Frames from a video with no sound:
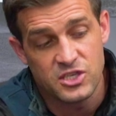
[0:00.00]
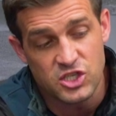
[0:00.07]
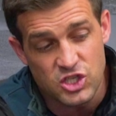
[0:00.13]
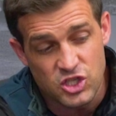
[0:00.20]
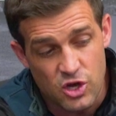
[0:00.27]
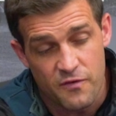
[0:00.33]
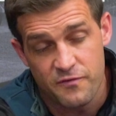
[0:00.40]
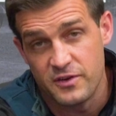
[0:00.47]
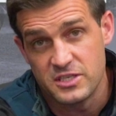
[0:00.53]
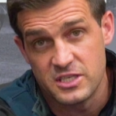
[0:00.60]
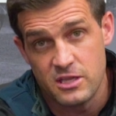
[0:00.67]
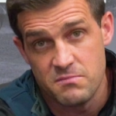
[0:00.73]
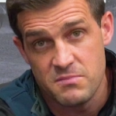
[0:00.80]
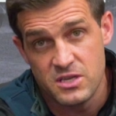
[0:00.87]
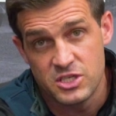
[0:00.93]
softness
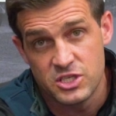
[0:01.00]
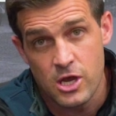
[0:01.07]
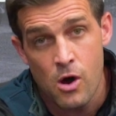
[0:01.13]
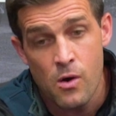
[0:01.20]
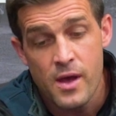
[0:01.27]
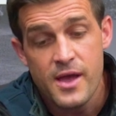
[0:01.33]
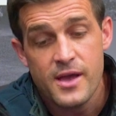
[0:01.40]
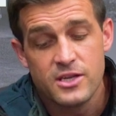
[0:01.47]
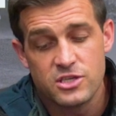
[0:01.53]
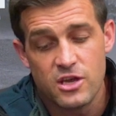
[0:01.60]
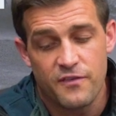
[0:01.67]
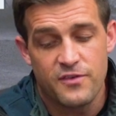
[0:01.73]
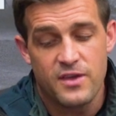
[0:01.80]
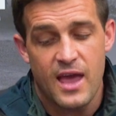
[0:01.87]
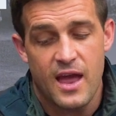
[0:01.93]
of the midsole. So
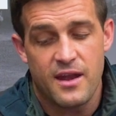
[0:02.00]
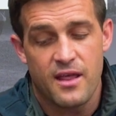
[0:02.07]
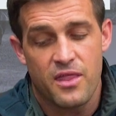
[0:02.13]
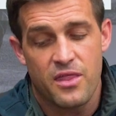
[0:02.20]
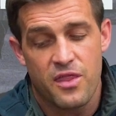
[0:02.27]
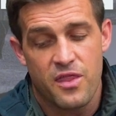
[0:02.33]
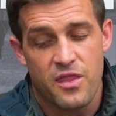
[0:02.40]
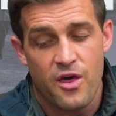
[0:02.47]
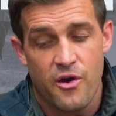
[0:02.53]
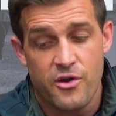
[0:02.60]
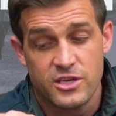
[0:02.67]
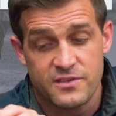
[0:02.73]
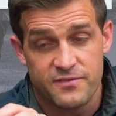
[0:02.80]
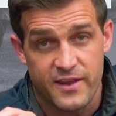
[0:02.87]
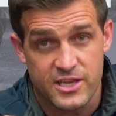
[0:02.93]
if you had
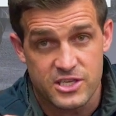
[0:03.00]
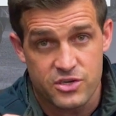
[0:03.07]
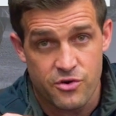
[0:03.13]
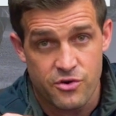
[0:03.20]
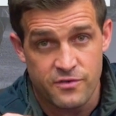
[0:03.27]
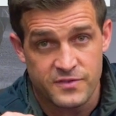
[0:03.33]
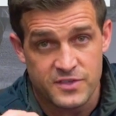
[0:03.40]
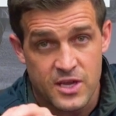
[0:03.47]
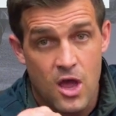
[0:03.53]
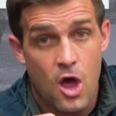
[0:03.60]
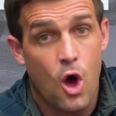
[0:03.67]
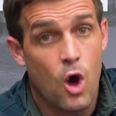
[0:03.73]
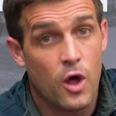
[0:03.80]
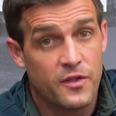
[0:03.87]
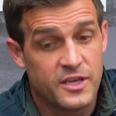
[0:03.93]
those flex grooves
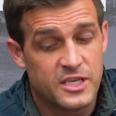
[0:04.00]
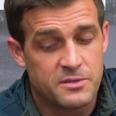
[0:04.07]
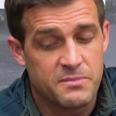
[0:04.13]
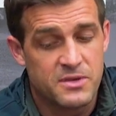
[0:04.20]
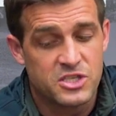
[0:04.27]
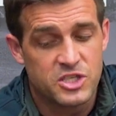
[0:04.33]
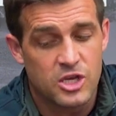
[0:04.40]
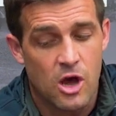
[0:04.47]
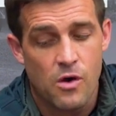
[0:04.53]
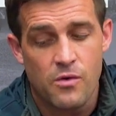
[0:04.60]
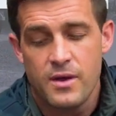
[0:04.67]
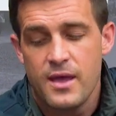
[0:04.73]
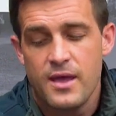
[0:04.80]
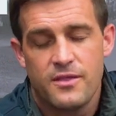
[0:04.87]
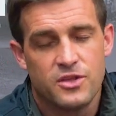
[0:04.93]
on this
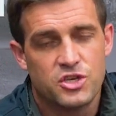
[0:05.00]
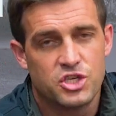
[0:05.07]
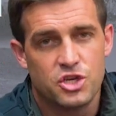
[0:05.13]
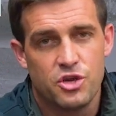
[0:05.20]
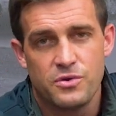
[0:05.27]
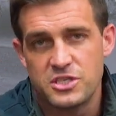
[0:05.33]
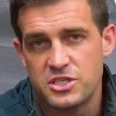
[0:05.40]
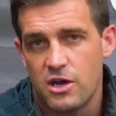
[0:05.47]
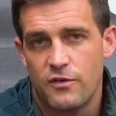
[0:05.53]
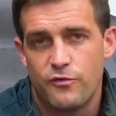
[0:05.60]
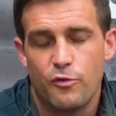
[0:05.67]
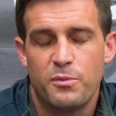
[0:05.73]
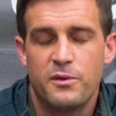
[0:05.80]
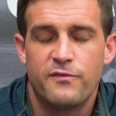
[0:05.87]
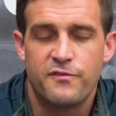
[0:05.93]
midsole, the shoe itself
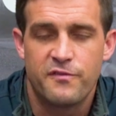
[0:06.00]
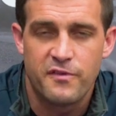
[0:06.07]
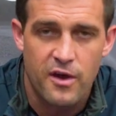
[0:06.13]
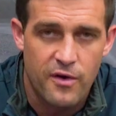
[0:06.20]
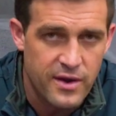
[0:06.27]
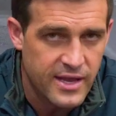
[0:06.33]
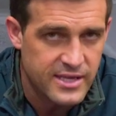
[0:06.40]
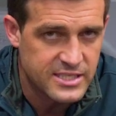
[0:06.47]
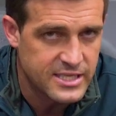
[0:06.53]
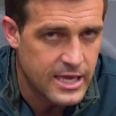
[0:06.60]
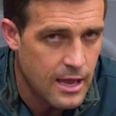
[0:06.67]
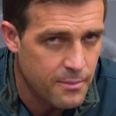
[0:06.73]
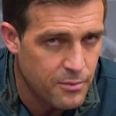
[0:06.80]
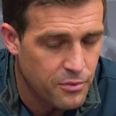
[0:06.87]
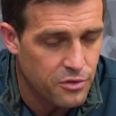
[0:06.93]
will be very
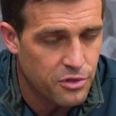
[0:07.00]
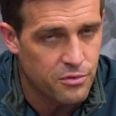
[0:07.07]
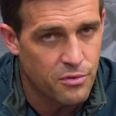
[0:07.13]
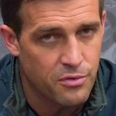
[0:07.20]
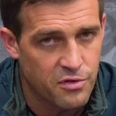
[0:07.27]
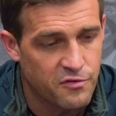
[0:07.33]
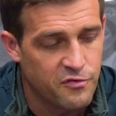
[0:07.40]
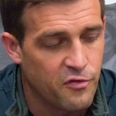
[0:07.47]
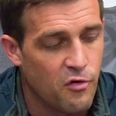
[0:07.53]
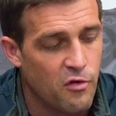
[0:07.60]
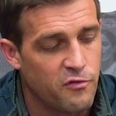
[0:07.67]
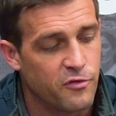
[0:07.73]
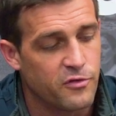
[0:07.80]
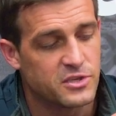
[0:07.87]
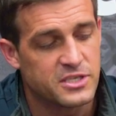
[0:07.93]
unstable through the
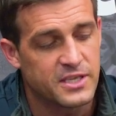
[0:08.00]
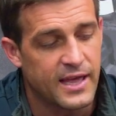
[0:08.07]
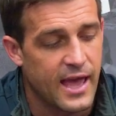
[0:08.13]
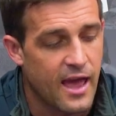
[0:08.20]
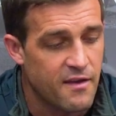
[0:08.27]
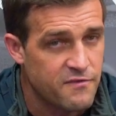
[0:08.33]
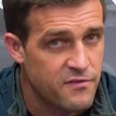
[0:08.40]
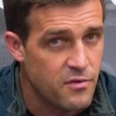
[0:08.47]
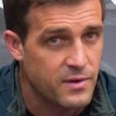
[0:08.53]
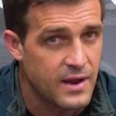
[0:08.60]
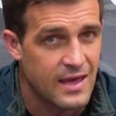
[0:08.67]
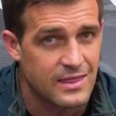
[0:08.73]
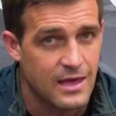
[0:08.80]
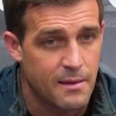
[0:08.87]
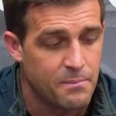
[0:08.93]
forefoot. So they have filled
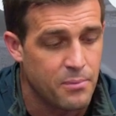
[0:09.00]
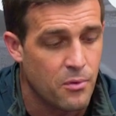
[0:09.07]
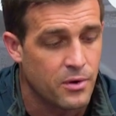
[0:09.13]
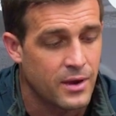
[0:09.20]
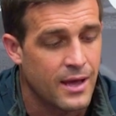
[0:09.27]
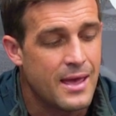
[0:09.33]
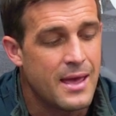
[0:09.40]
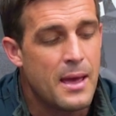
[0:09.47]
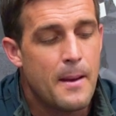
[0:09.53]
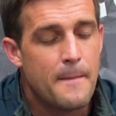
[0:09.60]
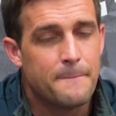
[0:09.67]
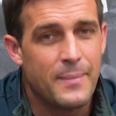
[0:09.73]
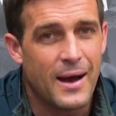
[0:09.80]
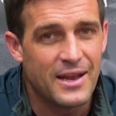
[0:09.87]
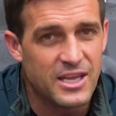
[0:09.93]
out that border,
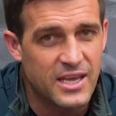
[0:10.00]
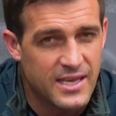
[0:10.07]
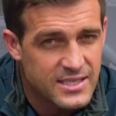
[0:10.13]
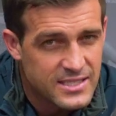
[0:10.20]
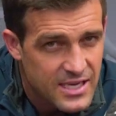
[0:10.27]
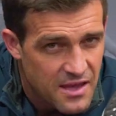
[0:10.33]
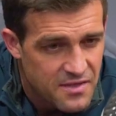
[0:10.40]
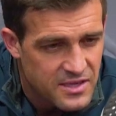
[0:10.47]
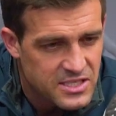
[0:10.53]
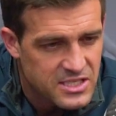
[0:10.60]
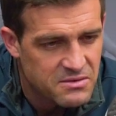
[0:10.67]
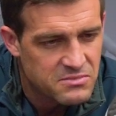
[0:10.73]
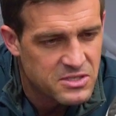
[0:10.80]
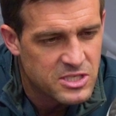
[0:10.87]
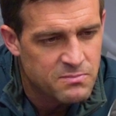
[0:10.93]
but you can see there's
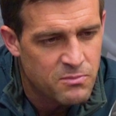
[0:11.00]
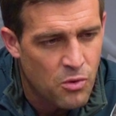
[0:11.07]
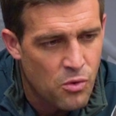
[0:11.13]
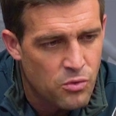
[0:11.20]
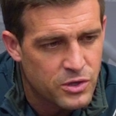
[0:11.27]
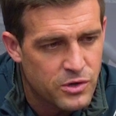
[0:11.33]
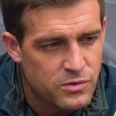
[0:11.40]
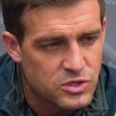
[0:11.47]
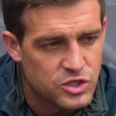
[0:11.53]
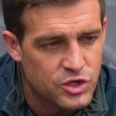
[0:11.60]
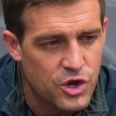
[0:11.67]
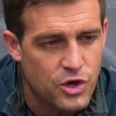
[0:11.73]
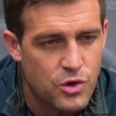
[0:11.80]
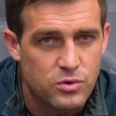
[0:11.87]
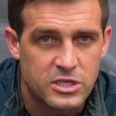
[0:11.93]
some small little
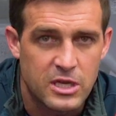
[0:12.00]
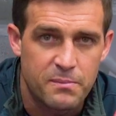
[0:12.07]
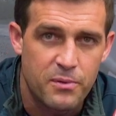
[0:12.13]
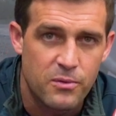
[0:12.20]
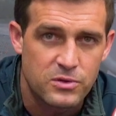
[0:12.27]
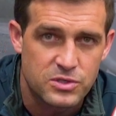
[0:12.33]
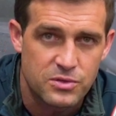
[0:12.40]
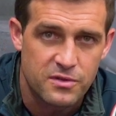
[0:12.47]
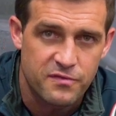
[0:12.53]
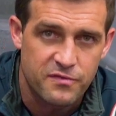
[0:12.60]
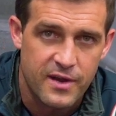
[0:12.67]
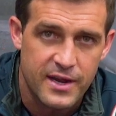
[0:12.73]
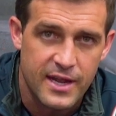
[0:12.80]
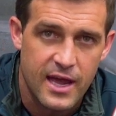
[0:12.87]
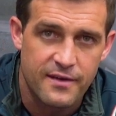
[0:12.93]
circle dimples through the
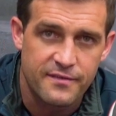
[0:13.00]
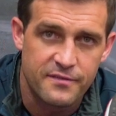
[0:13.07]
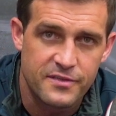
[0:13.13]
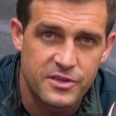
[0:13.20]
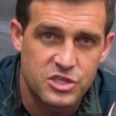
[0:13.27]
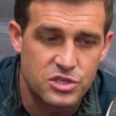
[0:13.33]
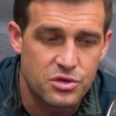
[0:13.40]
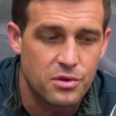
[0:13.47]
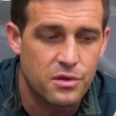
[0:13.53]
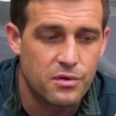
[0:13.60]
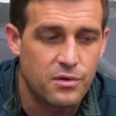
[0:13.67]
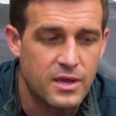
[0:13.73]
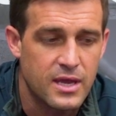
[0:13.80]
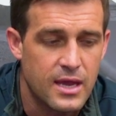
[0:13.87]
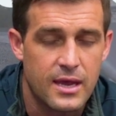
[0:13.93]
front half of this shoe
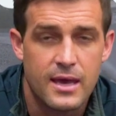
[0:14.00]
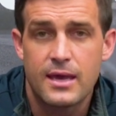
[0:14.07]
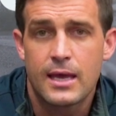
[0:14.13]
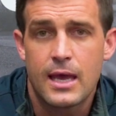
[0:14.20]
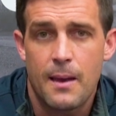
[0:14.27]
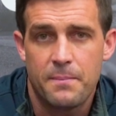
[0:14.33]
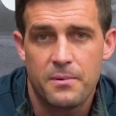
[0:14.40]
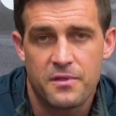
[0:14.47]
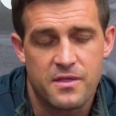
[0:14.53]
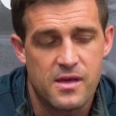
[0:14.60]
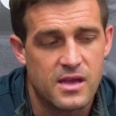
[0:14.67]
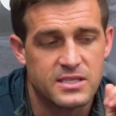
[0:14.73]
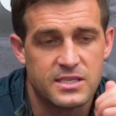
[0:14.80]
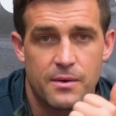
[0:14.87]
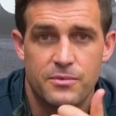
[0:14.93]
through here. Couple of
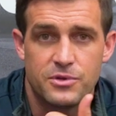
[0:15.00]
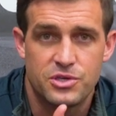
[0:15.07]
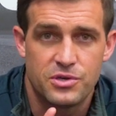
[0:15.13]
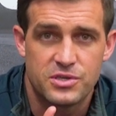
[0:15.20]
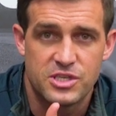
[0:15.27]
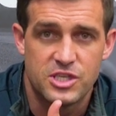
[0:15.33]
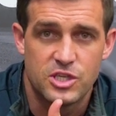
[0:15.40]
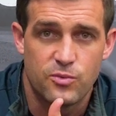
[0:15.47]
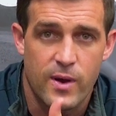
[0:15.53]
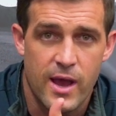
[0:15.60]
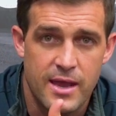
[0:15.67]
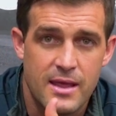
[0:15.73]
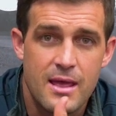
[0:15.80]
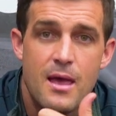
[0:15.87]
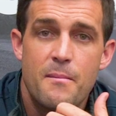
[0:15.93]
things, that reduces the
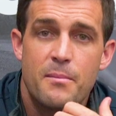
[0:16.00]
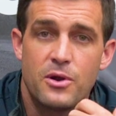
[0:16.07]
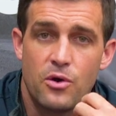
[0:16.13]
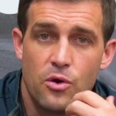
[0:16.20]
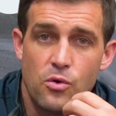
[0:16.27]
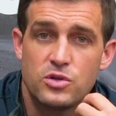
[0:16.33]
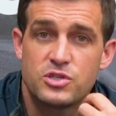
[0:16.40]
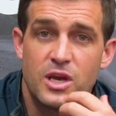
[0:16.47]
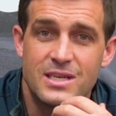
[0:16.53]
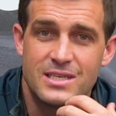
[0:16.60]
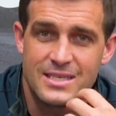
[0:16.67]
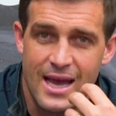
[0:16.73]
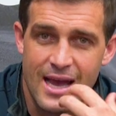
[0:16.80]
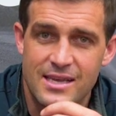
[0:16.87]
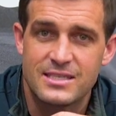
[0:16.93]
weight, but it also
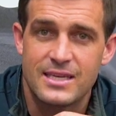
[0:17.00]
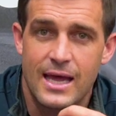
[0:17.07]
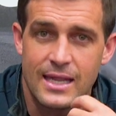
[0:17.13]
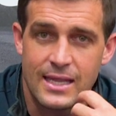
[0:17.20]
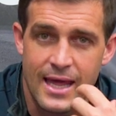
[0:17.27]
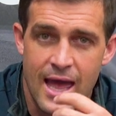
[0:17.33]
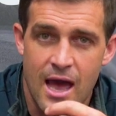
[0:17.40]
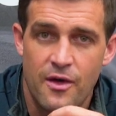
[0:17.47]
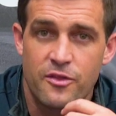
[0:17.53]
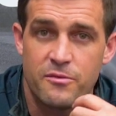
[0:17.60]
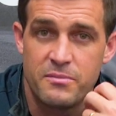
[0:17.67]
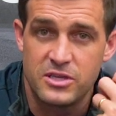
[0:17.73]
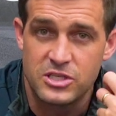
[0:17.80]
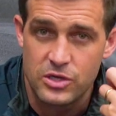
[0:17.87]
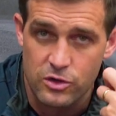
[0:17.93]
does allow the
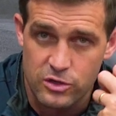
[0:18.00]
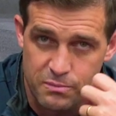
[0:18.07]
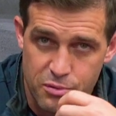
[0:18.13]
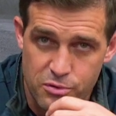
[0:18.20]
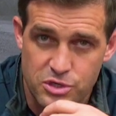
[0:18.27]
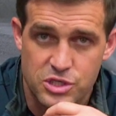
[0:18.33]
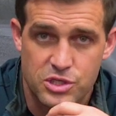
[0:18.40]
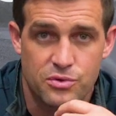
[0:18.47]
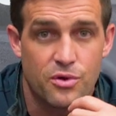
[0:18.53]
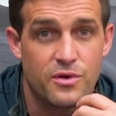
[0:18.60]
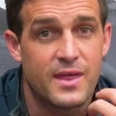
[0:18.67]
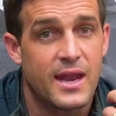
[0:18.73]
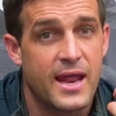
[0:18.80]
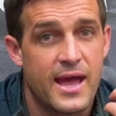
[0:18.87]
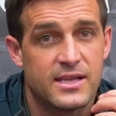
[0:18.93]
midsole to push through
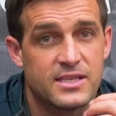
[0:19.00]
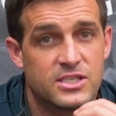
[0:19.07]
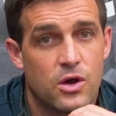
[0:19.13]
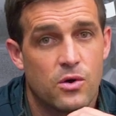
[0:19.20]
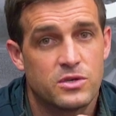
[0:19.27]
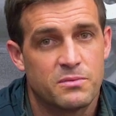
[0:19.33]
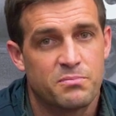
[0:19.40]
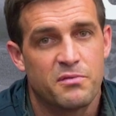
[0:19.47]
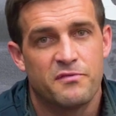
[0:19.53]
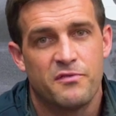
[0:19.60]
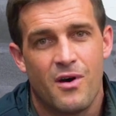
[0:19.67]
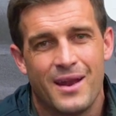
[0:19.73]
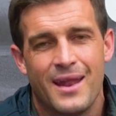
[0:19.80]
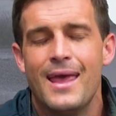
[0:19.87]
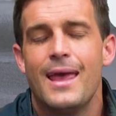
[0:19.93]
that outsole to
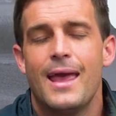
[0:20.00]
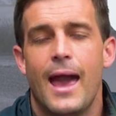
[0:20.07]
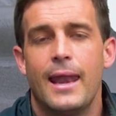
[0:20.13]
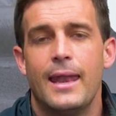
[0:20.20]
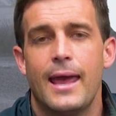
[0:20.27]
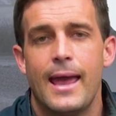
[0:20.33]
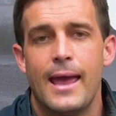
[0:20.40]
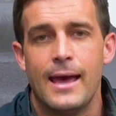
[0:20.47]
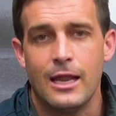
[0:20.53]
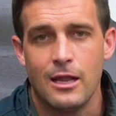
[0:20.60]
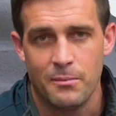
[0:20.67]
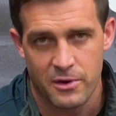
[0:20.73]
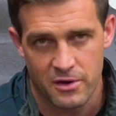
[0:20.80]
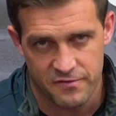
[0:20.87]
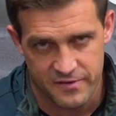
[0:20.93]
provide an element of